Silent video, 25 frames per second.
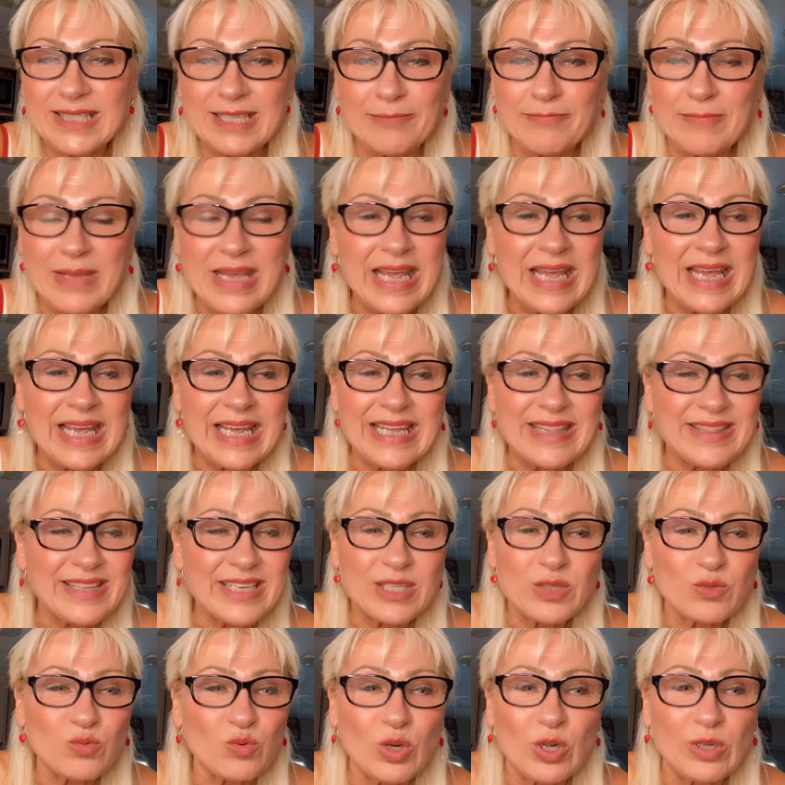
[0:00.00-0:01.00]
To me,
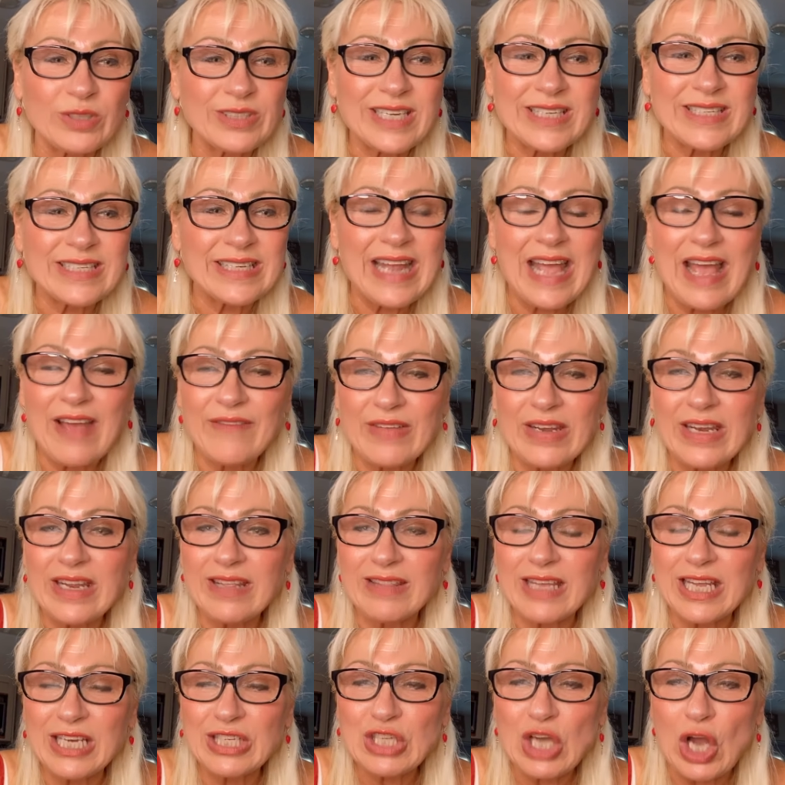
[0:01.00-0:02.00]
this world doesn't have
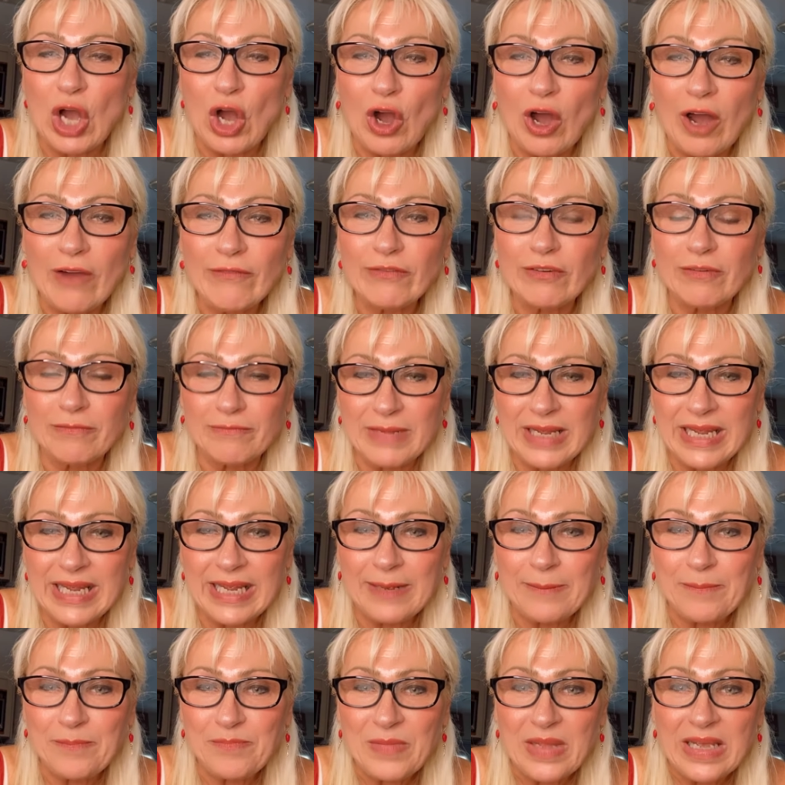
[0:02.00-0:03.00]
anything to offer
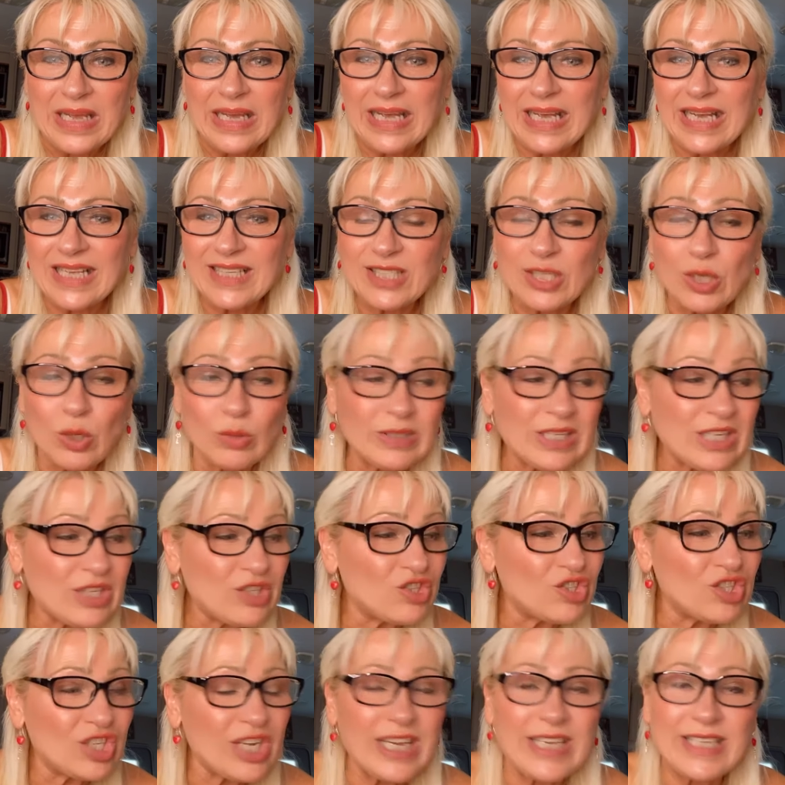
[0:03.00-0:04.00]
me. It's only
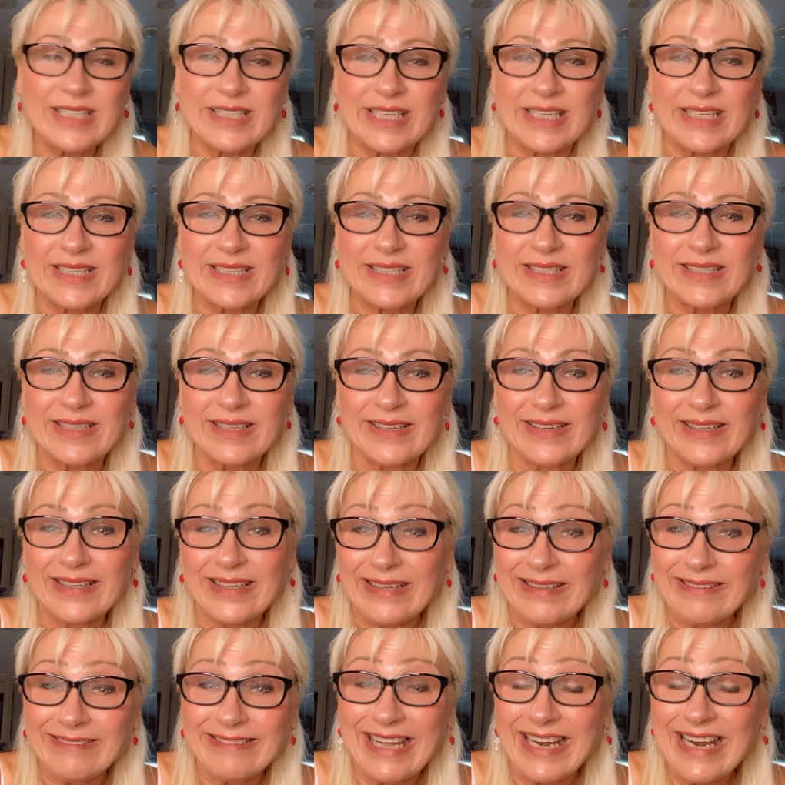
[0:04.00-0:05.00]
Jesus
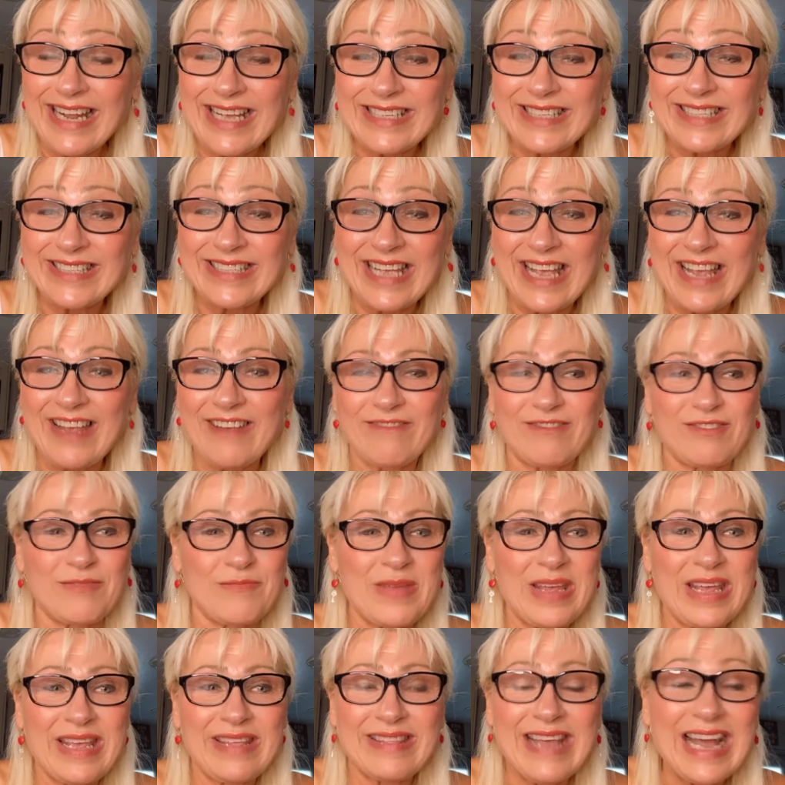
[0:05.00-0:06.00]
that has saved
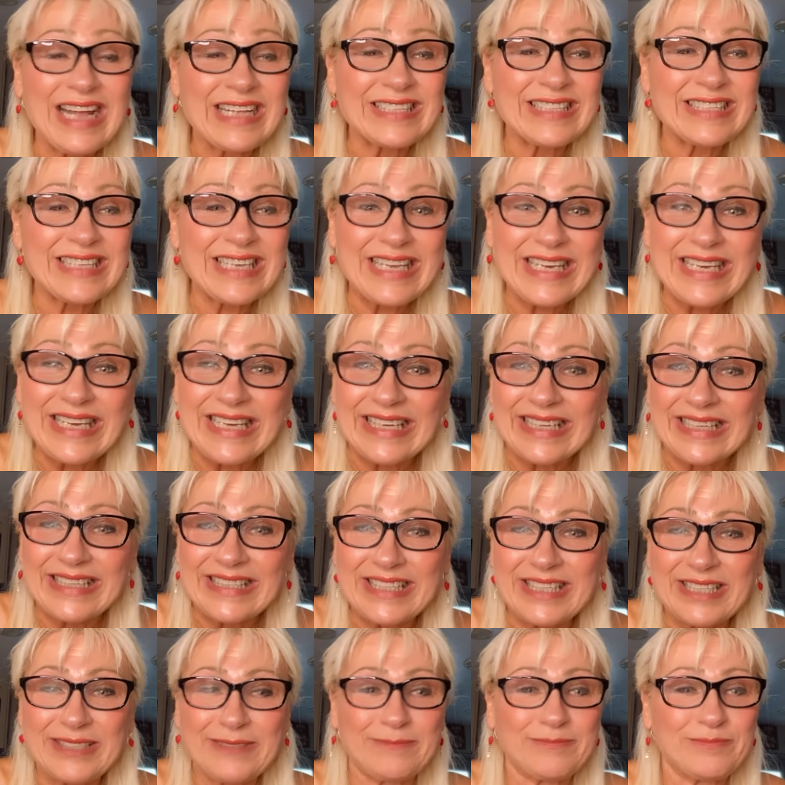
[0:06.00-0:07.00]
me. That's
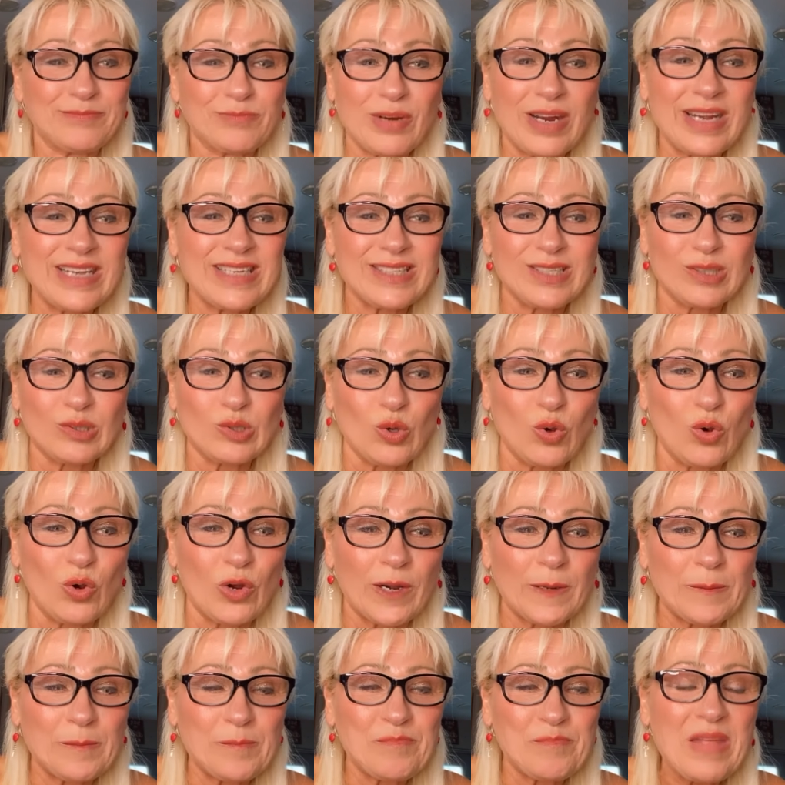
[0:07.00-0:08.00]
it. Praise the
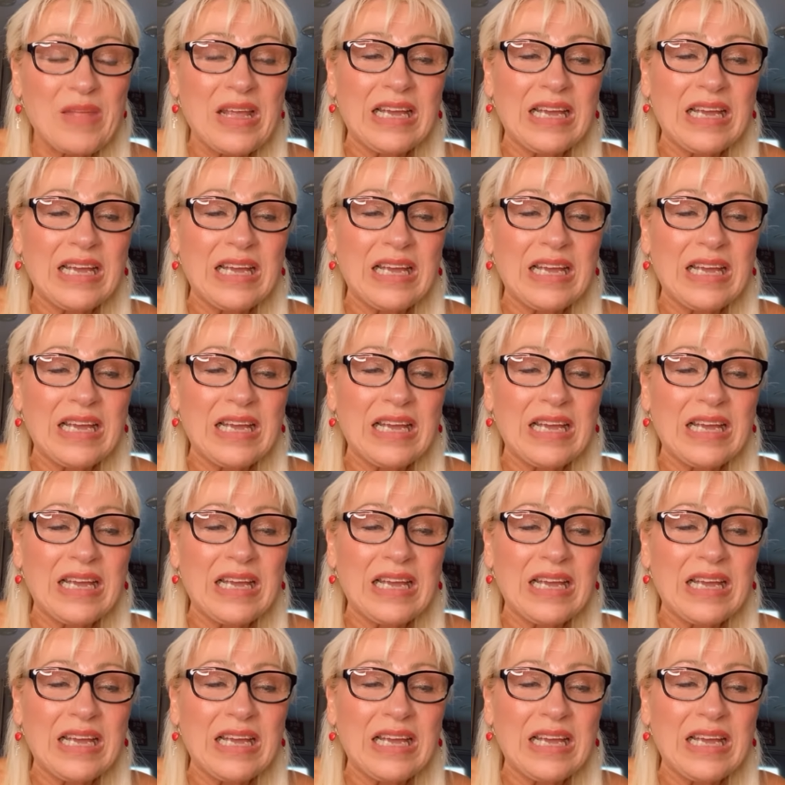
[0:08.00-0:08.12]
Lord.